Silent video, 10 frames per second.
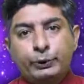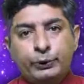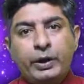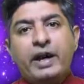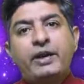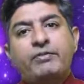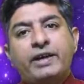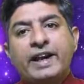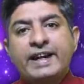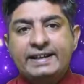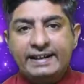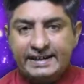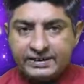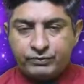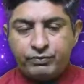to have at
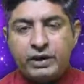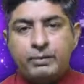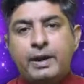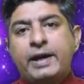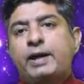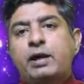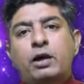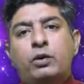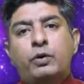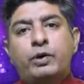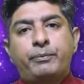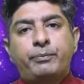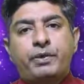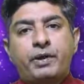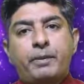least one bank account
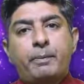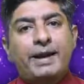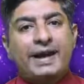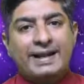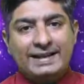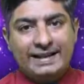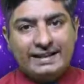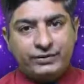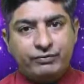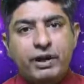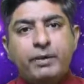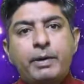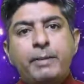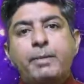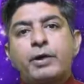by at least one
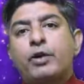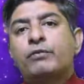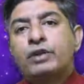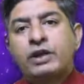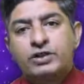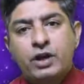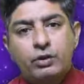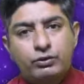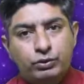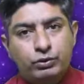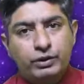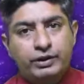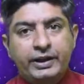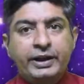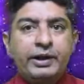member of each
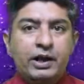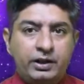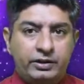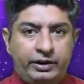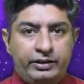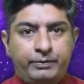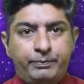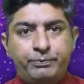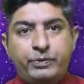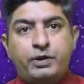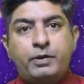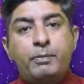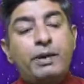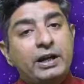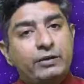household in country
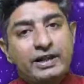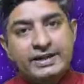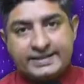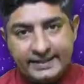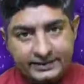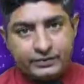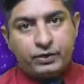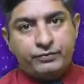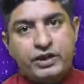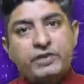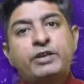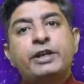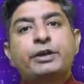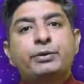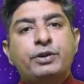by 26th of
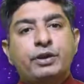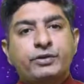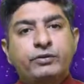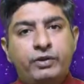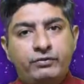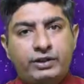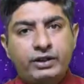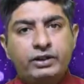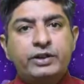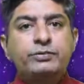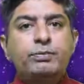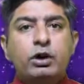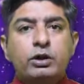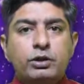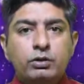January 2015. This
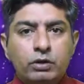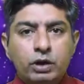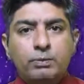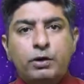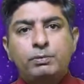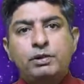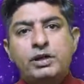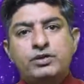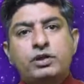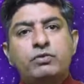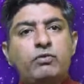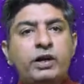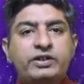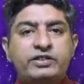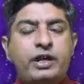brought rural population
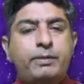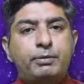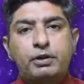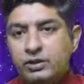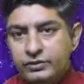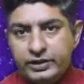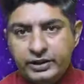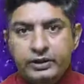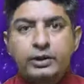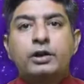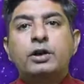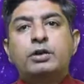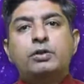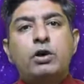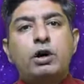one step closer
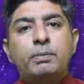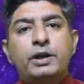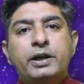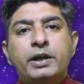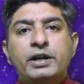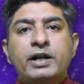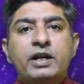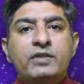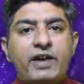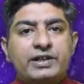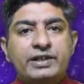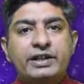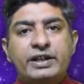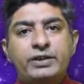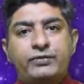to obtaining credit
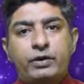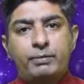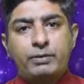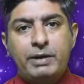facilities from the